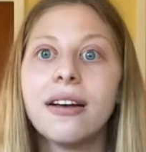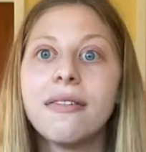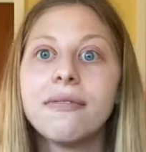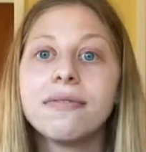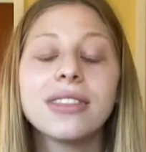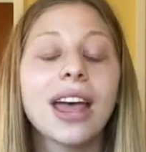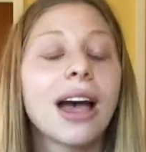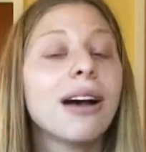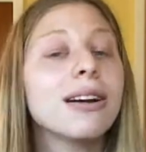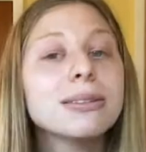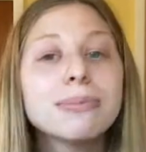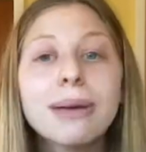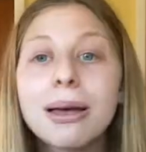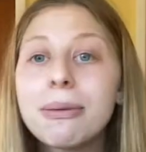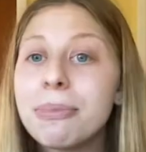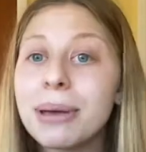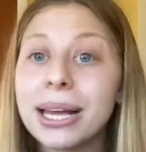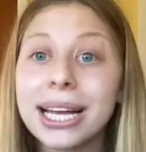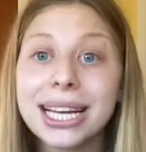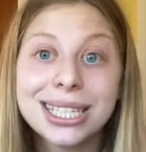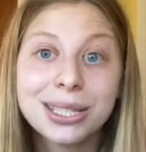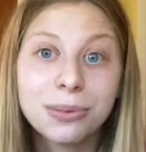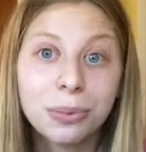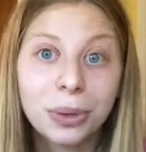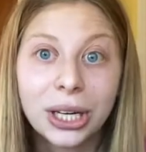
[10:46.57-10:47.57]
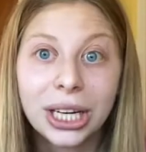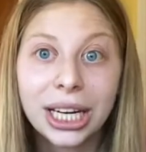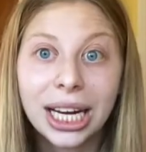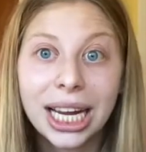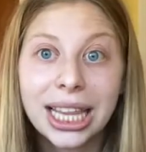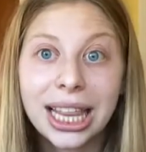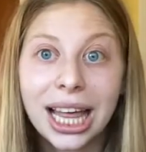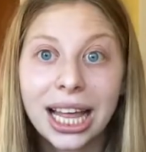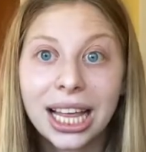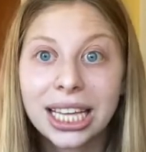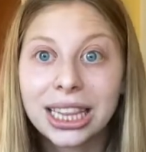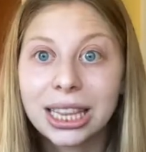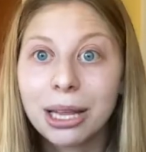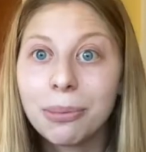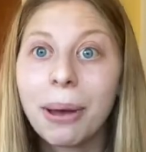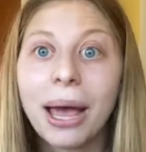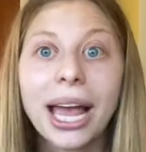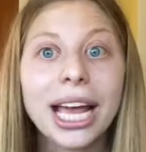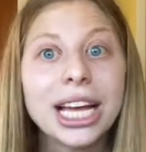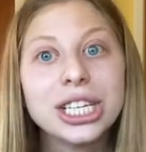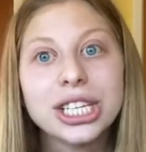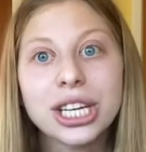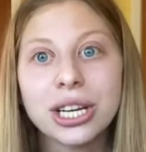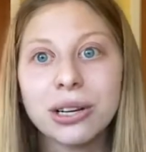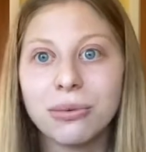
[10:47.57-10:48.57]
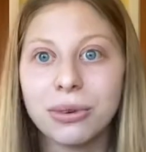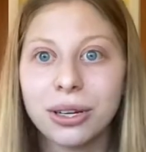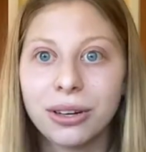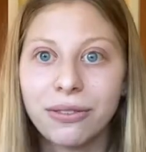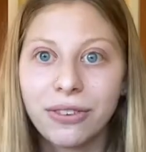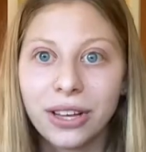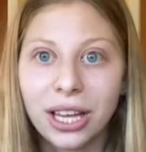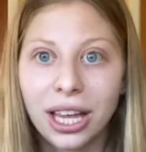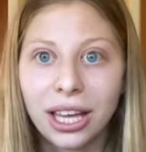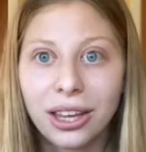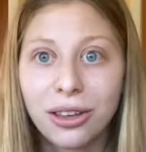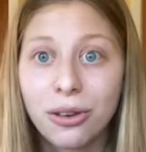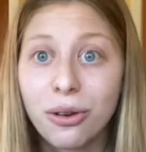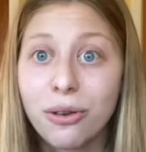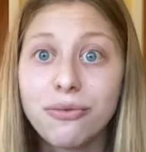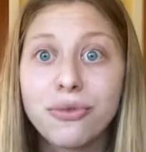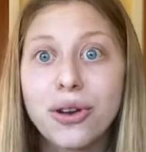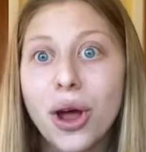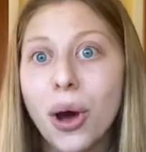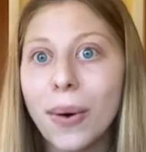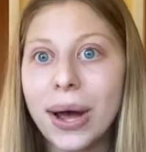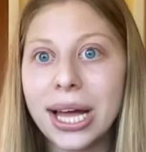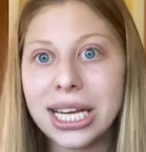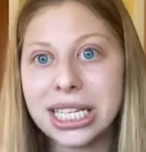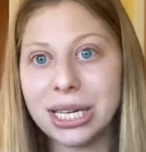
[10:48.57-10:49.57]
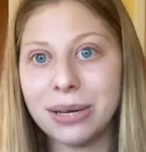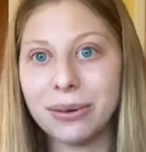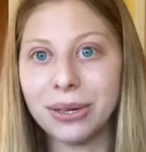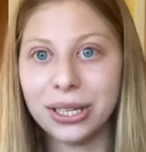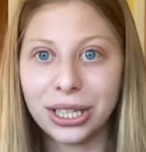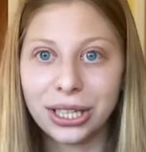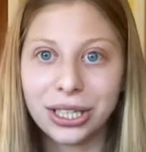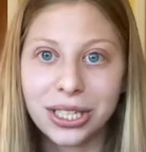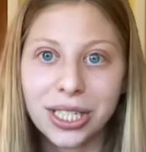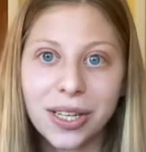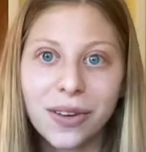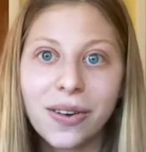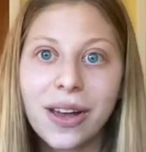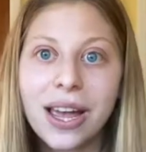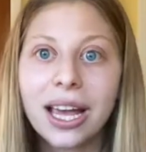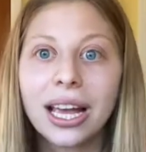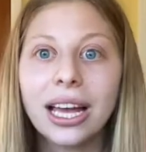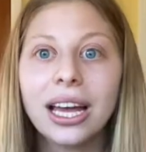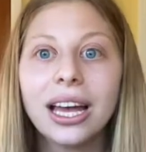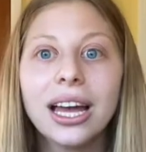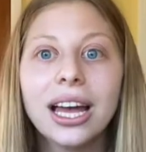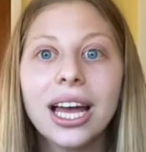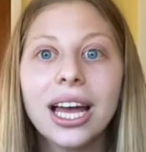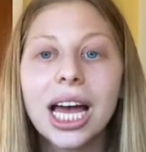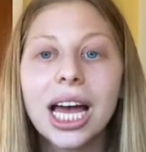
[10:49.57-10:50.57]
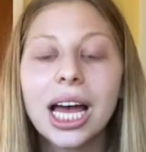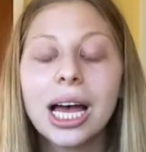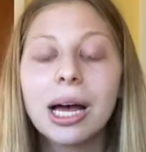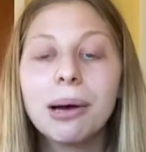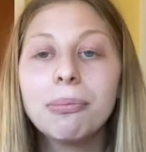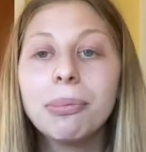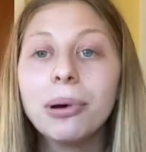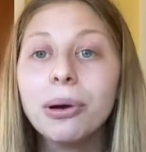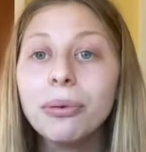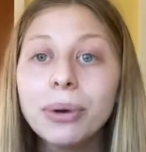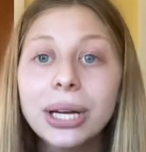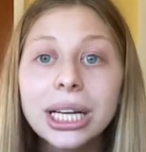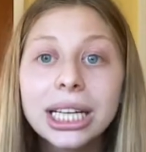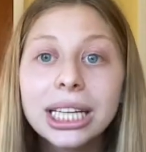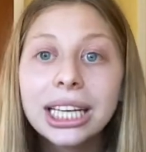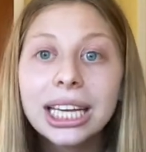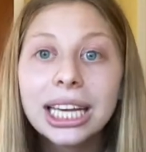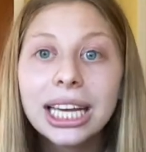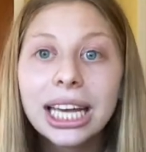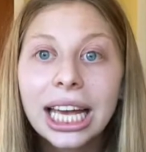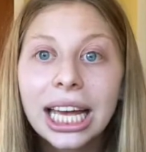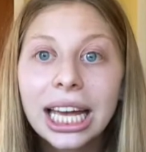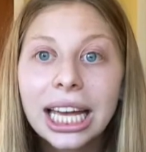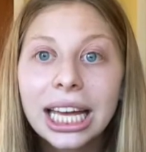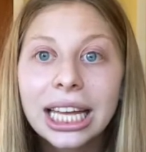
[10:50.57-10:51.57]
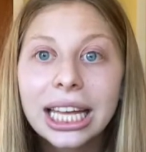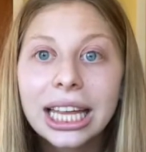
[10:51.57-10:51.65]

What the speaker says: That was my biggest worry, that like the patient would feel like you have no idea what you're doing. But really,